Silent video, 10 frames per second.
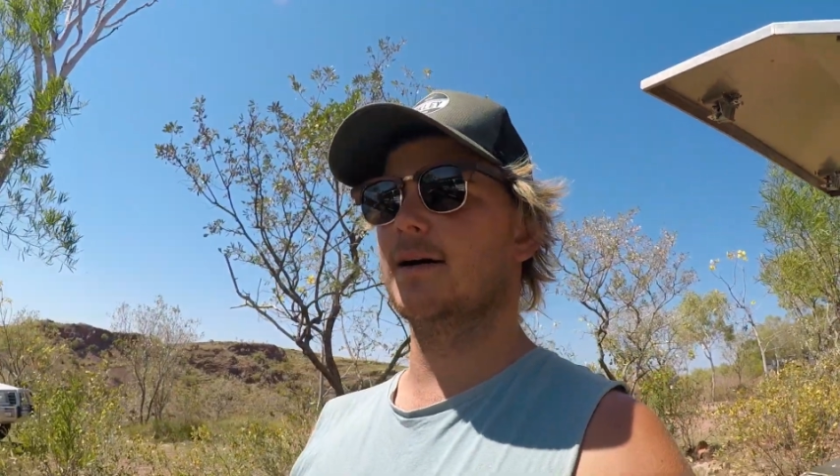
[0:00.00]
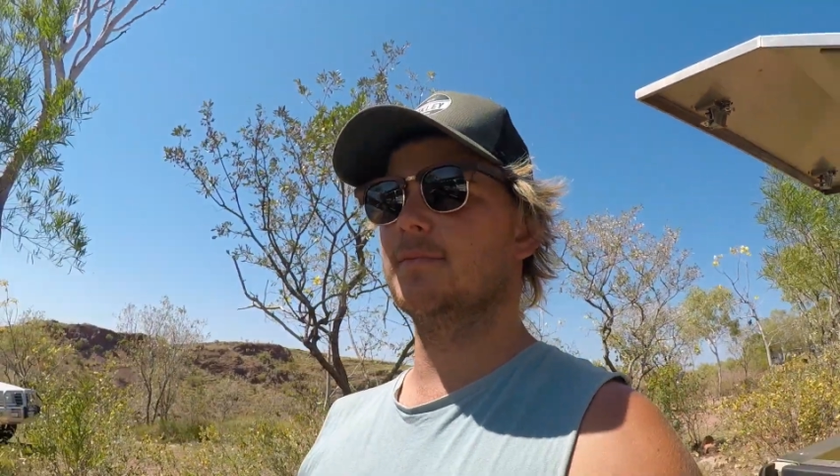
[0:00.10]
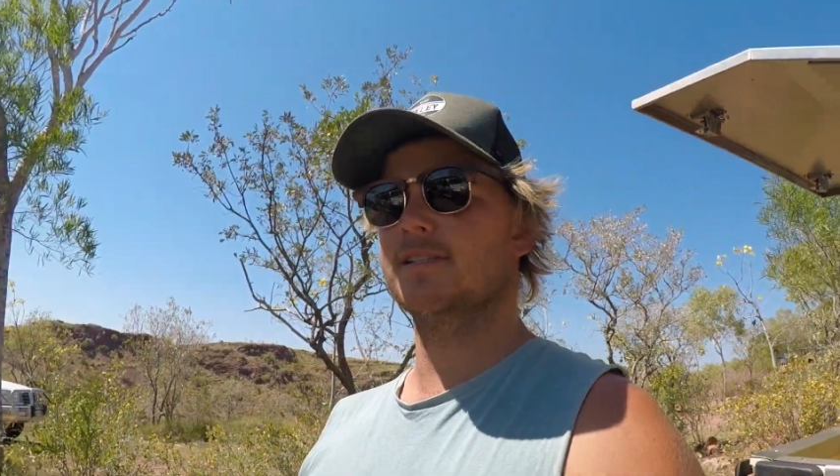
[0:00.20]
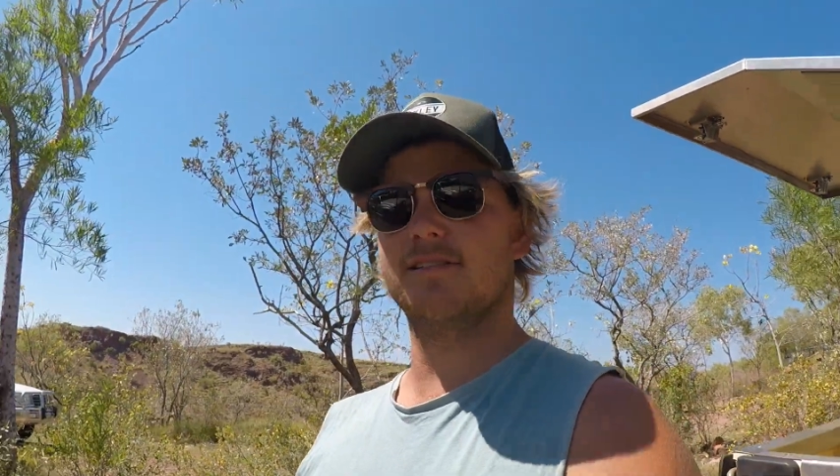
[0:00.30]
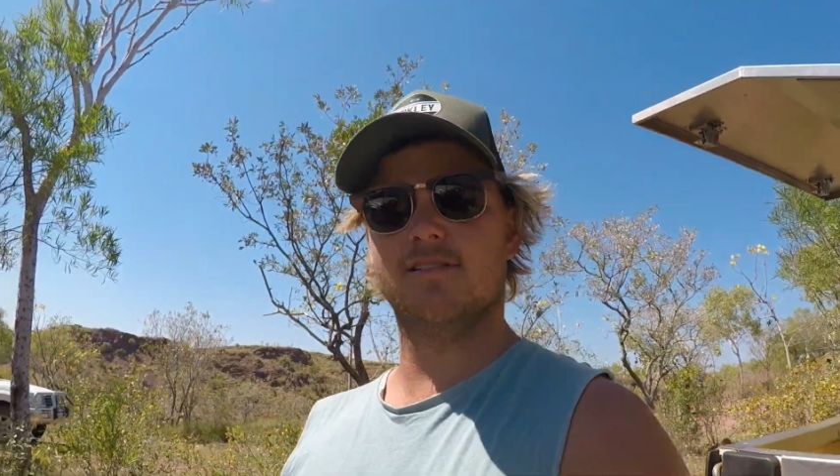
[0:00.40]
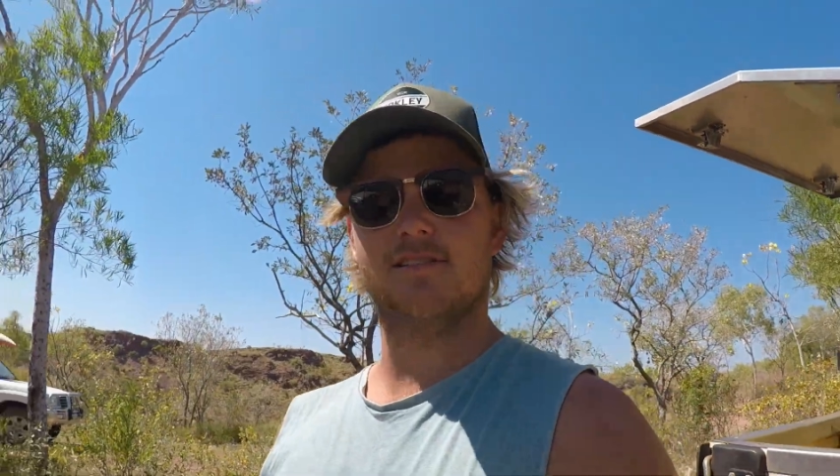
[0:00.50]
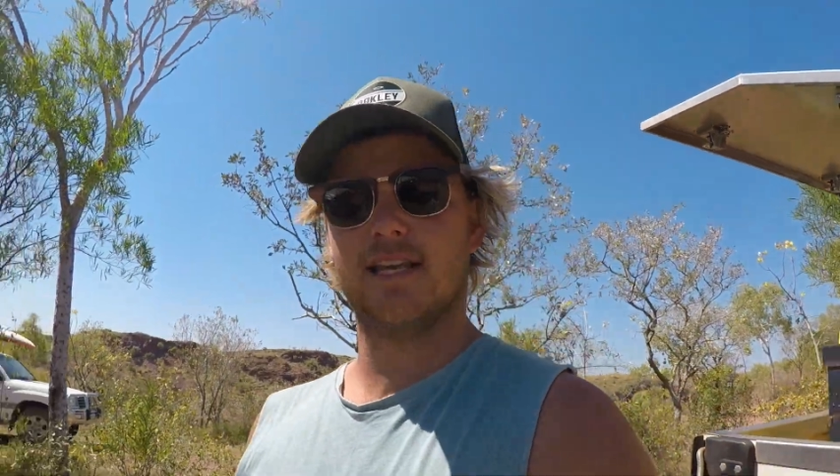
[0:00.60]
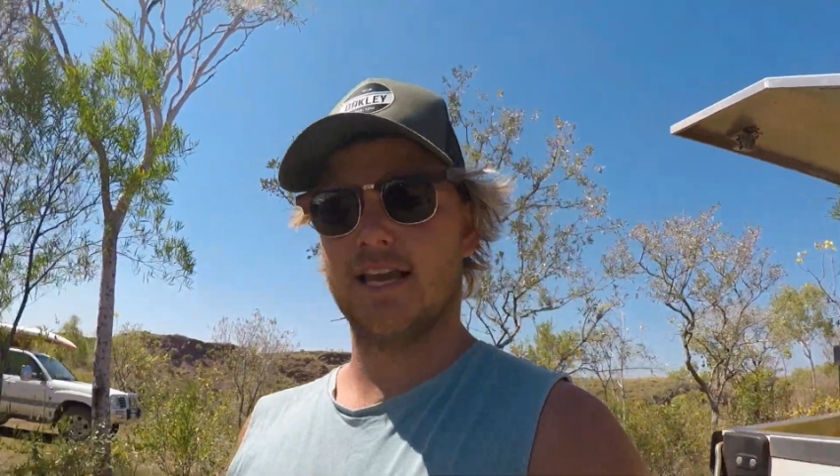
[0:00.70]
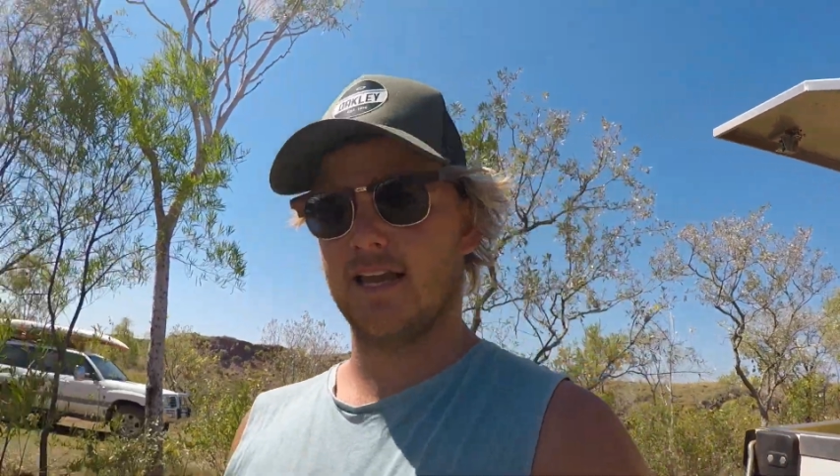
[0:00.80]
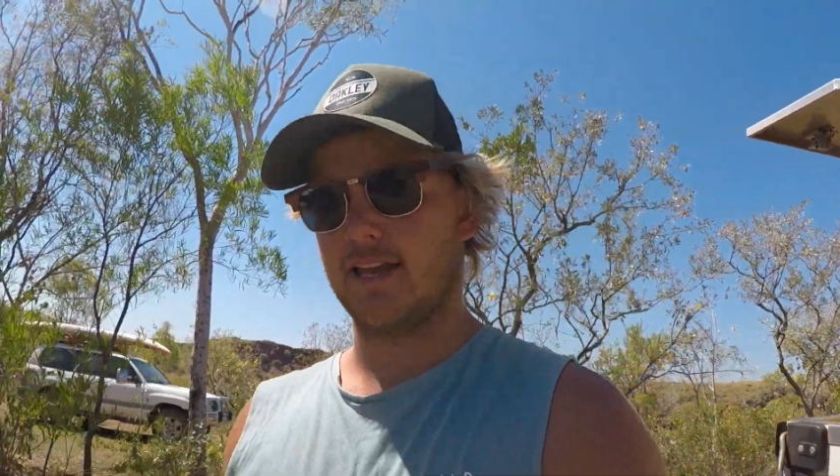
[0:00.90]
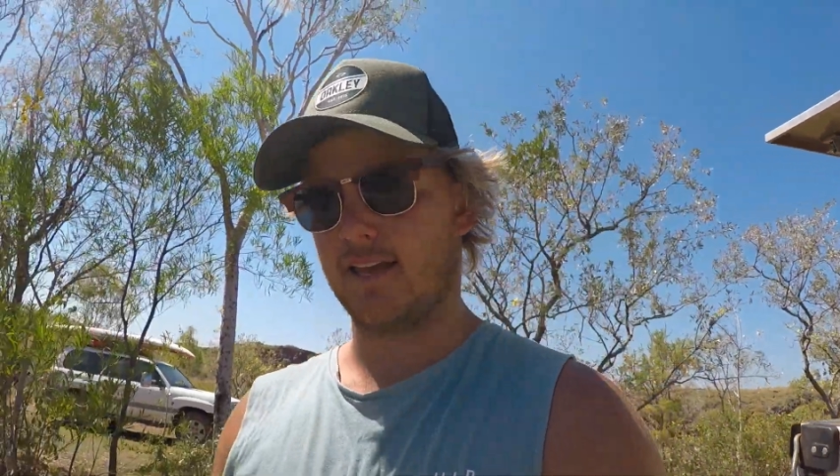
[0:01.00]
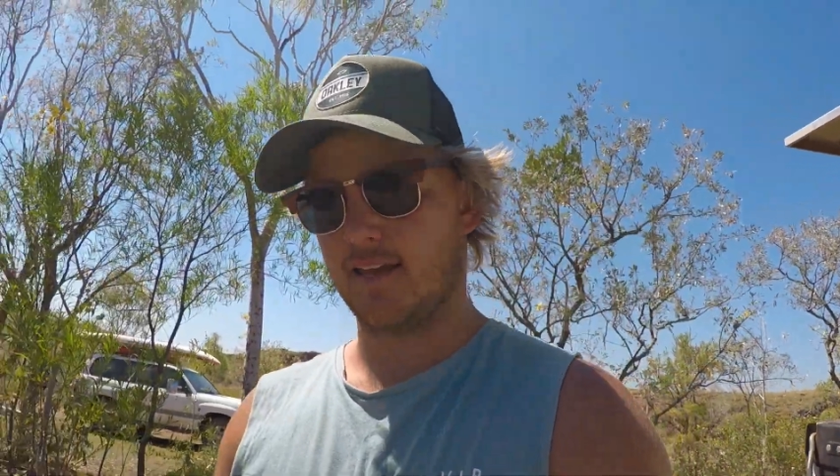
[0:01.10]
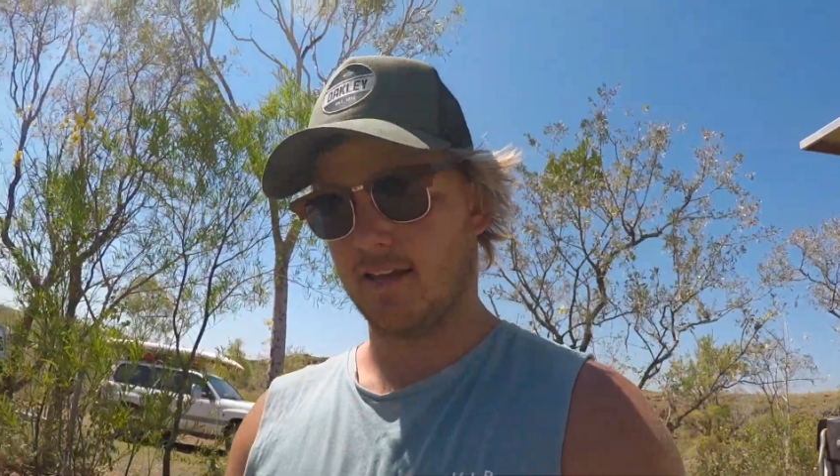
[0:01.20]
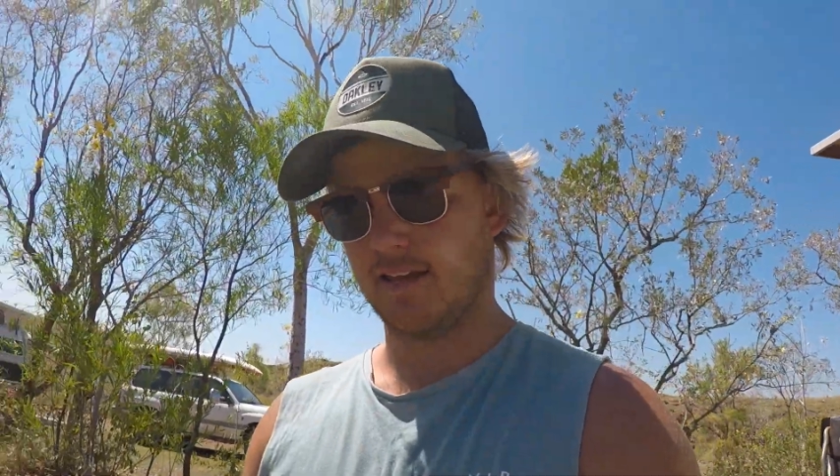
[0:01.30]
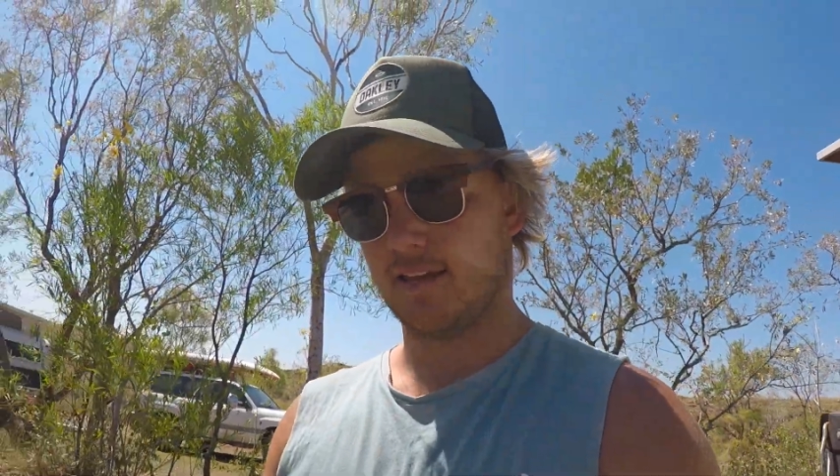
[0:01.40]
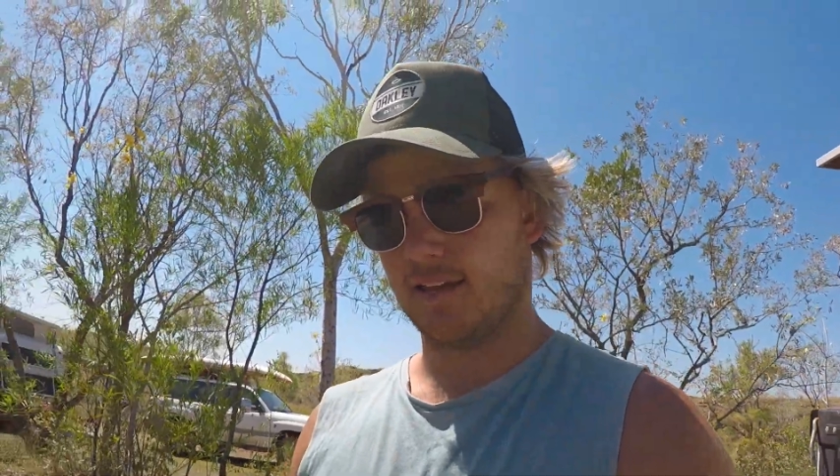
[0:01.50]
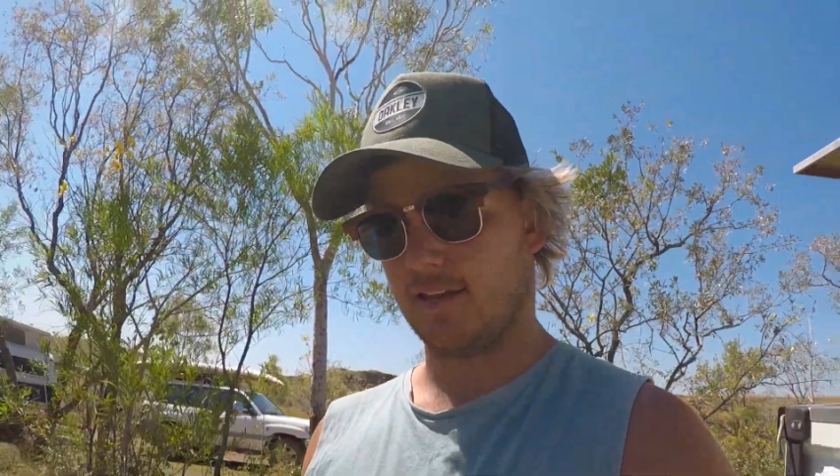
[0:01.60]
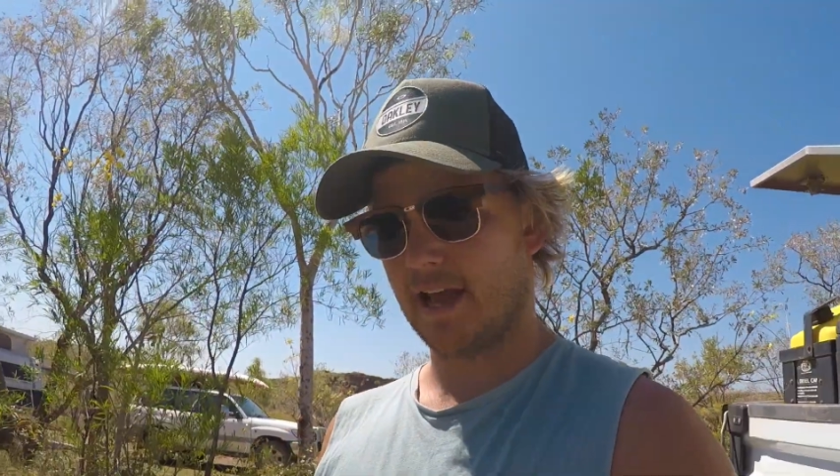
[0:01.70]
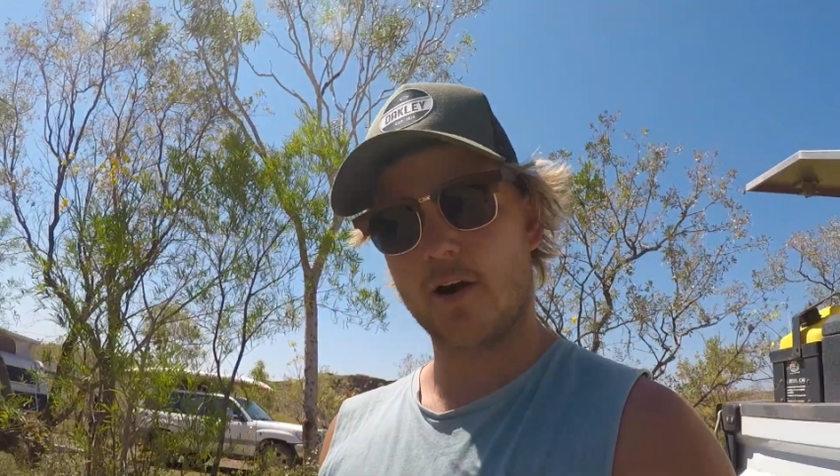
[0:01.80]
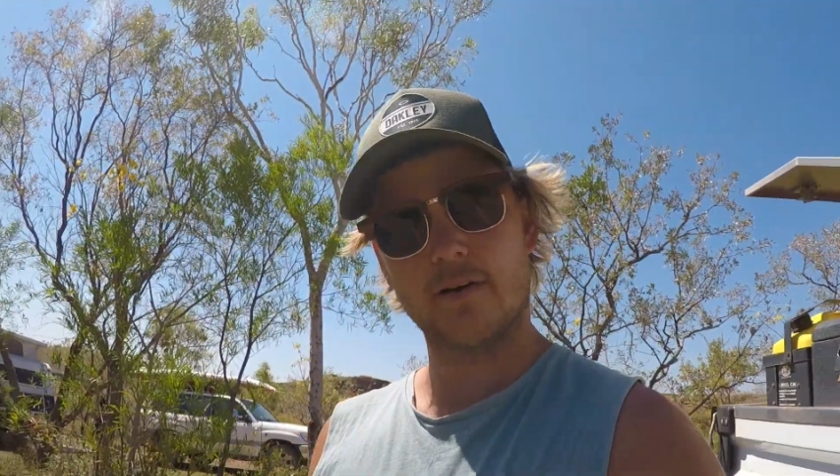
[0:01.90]
This is a
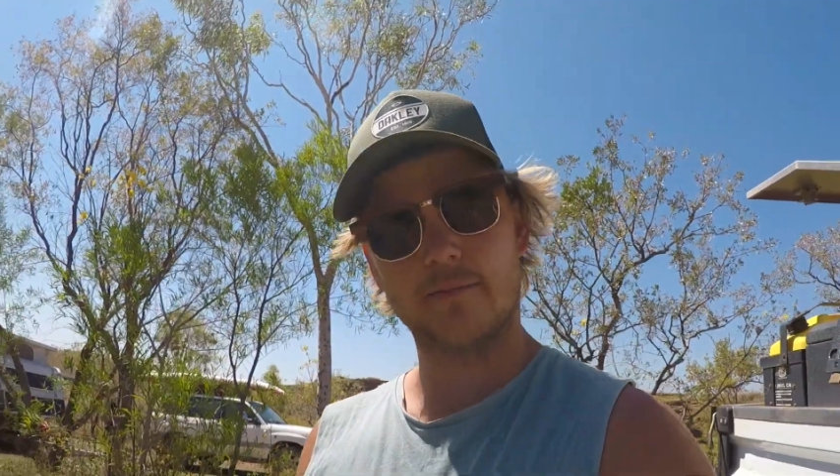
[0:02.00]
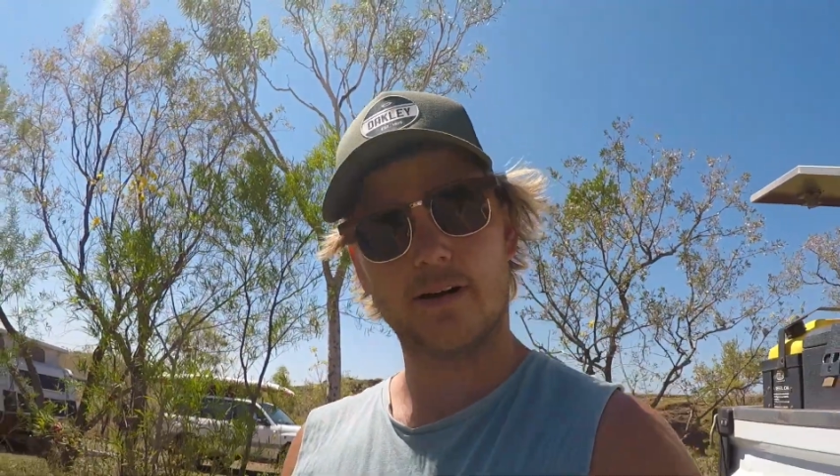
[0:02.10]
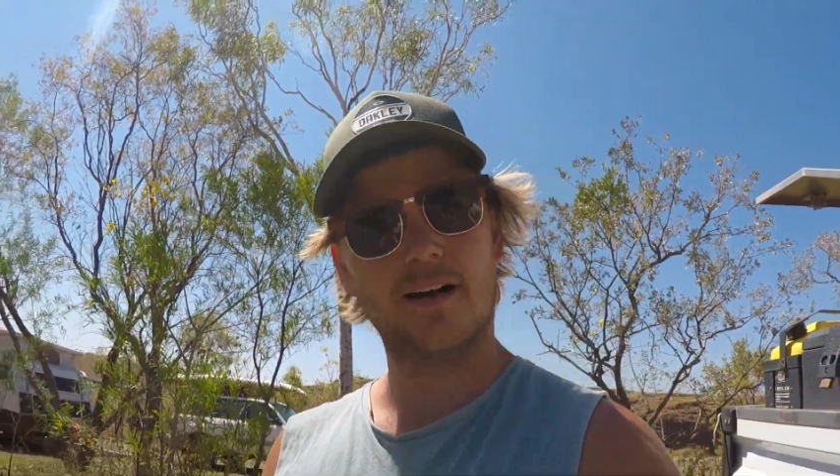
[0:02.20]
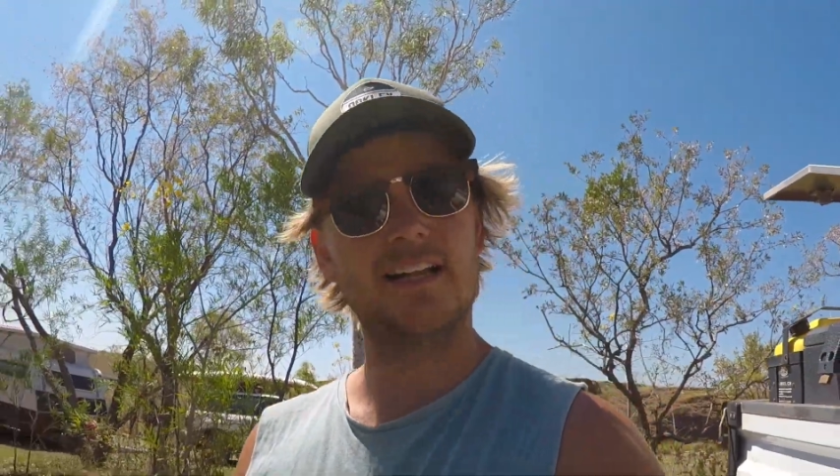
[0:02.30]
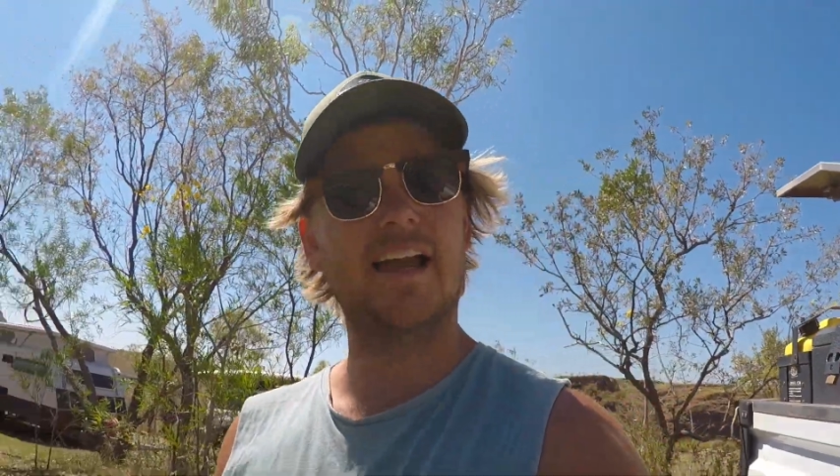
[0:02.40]
caravan park,